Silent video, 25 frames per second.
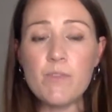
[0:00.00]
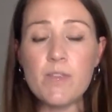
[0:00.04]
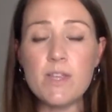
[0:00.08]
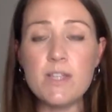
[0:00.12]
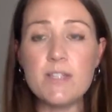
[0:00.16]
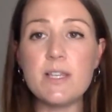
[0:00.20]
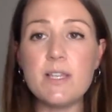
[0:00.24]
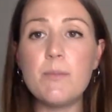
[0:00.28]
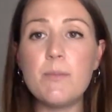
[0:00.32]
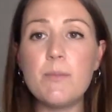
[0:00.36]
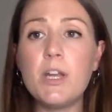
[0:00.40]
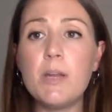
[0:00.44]

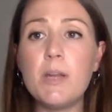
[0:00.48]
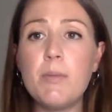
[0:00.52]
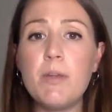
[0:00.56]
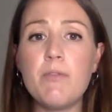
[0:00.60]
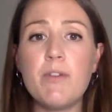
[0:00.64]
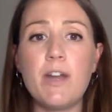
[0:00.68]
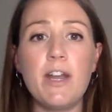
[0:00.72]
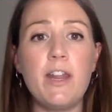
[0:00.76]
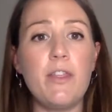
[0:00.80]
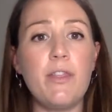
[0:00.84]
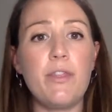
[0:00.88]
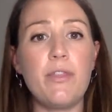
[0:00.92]
So I'm going to be
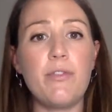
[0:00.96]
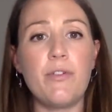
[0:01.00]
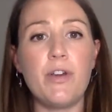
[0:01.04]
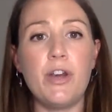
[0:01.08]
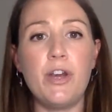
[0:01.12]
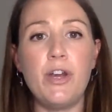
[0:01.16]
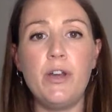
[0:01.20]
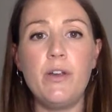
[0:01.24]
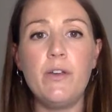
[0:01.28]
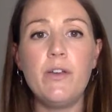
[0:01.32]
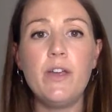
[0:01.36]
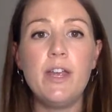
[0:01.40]
running
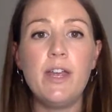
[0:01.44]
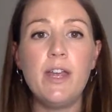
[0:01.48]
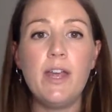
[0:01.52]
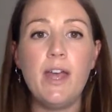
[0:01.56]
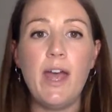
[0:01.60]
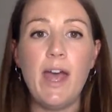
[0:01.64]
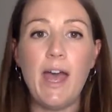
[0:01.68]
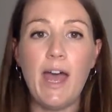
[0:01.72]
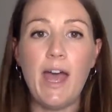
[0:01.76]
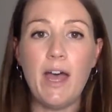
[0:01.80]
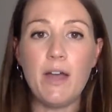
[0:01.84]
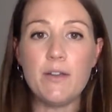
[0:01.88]
through
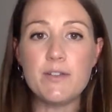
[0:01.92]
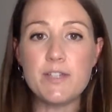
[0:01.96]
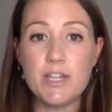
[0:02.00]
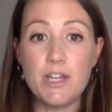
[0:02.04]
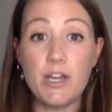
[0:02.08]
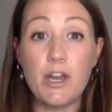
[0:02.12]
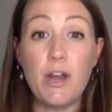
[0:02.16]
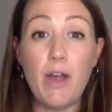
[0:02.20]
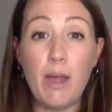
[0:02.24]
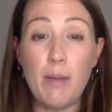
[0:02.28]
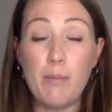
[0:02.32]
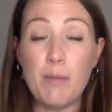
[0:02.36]
how to
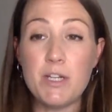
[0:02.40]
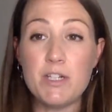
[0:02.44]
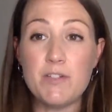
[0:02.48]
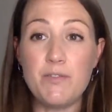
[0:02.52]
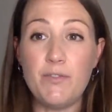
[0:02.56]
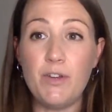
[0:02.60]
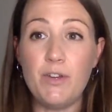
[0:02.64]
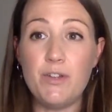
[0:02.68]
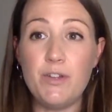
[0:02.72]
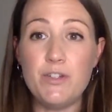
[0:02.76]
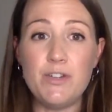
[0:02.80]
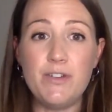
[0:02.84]
know how much
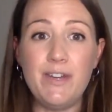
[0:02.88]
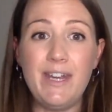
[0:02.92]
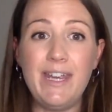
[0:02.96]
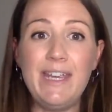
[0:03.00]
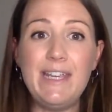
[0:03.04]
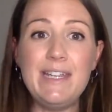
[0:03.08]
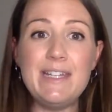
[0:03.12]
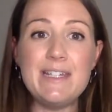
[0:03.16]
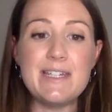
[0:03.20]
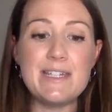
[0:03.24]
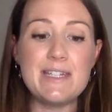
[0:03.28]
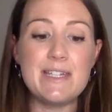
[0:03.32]
food you
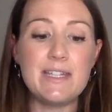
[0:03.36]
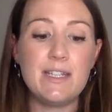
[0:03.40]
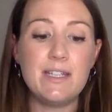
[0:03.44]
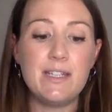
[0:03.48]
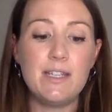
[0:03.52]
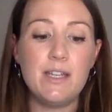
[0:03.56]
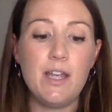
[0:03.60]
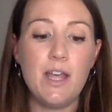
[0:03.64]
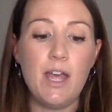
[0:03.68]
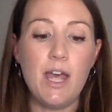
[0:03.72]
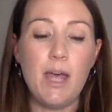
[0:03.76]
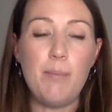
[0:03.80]
need,
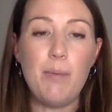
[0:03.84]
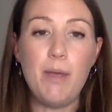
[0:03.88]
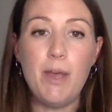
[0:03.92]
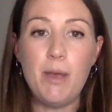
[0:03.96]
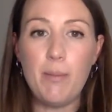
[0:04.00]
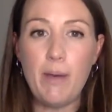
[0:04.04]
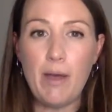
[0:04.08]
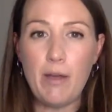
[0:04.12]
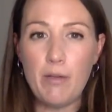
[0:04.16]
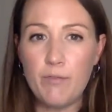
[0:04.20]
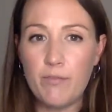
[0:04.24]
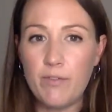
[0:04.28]
a bit
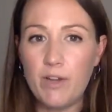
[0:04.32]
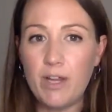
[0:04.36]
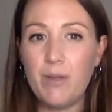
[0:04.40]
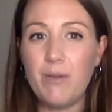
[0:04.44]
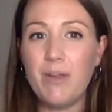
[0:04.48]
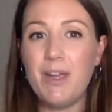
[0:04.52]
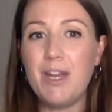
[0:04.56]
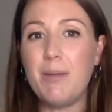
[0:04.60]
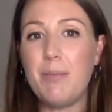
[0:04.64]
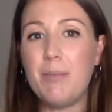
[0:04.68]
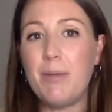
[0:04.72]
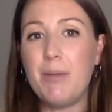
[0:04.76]
about
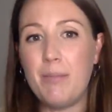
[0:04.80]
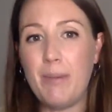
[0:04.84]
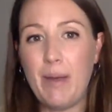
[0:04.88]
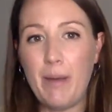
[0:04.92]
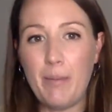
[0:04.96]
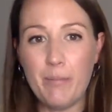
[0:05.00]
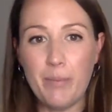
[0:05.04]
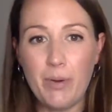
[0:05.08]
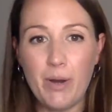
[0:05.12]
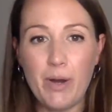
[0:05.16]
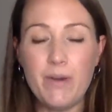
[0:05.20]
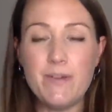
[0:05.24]
fluid, a bit
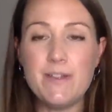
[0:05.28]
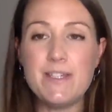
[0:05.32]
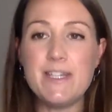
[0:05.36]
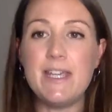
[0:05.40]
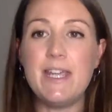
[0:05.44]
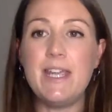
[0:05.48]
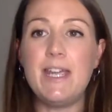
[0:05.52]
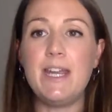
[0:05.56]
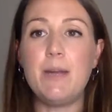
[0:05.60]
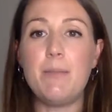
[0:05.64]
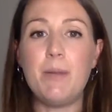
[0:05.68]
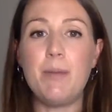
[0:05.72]
about
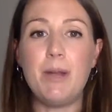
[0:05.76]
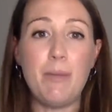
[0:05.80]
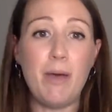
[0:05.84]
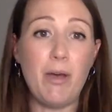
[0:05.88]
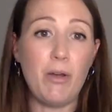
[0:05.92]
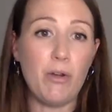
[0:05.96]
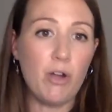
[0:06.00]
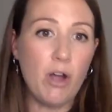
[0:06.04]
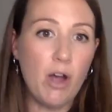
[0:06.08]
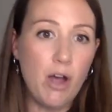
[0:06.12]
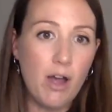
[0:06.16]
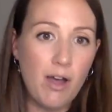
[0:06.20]
protein, a bit
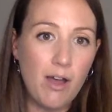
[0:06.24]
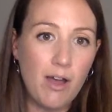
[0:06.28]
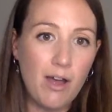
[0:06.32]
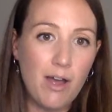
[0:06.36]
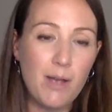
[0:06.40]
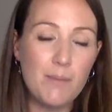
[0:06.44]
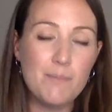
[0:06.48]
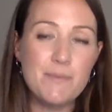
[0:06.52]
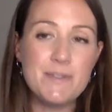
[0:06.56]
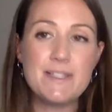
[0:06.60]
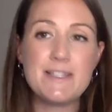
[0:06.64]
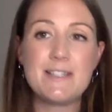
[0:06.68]
about
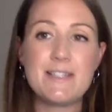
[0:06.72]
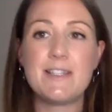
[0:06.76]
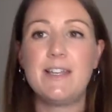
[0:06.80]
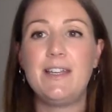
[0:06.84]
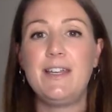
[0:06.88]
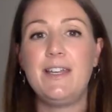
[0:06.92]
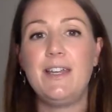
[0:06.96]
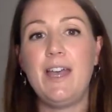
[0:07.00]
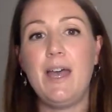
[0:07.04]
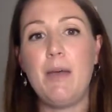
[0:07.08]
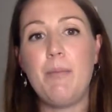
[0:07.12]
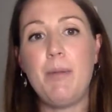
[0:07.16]
carbs,
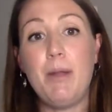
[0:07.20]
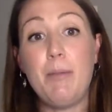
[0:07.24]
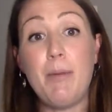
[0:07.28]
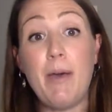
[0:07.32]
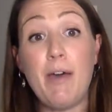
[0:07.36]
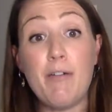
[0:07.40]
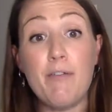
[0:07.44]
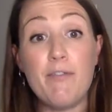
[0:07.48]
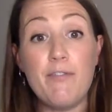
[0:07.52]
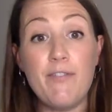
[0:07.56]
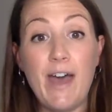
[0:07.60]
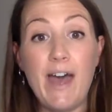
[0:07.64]
a bit
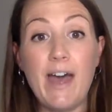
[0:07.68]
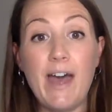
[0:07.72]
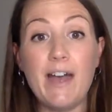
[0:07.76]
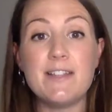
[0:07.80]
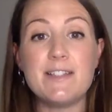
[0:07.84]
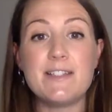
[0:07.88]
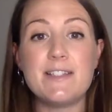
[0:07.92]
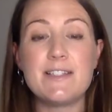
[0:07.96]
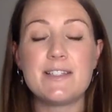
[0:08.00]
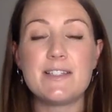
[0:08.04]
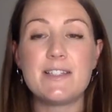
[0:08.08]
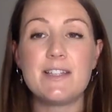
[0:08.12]
about
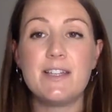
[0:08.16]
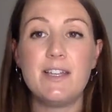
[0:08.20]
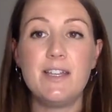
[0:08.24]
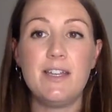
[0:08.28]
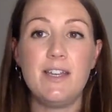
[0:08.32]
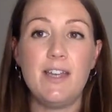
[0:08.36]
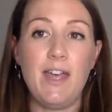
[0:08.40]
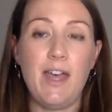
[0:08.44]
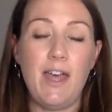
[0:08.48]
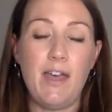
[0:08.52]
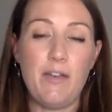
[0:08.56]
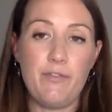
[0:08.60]
fats,
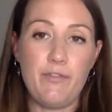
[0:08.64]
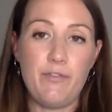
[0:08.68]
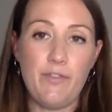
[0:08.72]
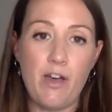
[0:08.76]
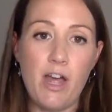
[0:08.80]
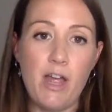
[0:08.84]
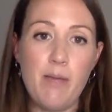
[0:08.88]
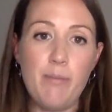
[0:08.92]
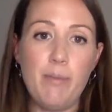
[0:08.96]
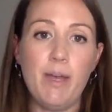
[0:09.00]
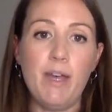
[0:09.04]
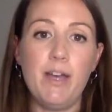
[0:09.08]

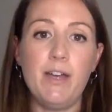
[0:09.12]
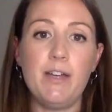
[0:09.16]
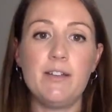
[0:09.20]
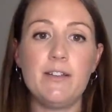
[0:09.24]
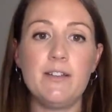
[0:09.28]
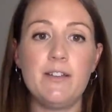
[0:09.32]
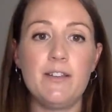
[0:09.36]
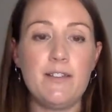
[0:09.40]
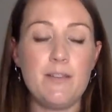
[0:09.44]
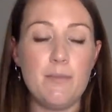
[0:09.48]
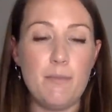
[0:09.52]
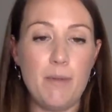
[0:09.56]
fiber,
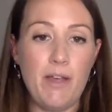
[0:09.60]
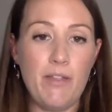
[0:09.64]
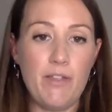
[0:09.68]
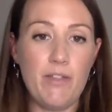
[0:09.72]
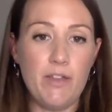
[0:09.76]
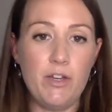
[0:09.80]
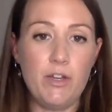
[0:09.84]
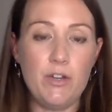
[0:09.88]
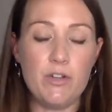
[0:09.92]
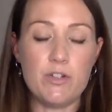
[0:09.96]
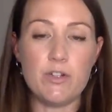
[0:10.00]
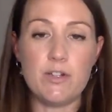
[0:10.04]
some other
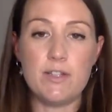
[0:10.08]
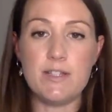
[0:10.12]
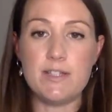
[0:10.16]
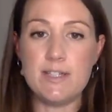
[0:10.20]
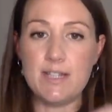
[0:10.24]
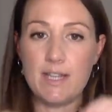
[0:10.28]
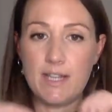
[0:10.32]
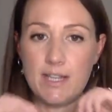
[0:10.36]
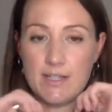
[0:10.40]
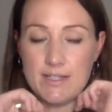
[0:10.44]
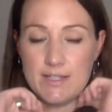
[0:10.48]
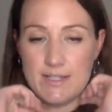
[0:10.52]
nutrients to
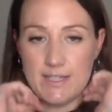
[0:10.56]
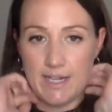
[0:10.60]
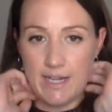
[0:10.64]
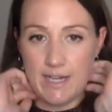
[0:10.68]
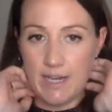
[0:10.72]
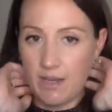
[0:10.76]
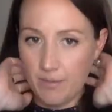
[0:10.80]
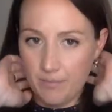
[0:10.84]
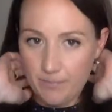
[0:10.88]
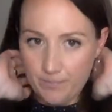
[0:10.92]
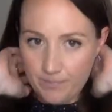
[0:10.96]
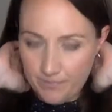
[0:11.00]

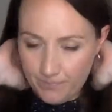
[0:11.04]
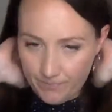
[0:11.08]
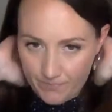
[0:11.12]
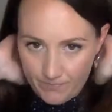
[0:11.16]
consider,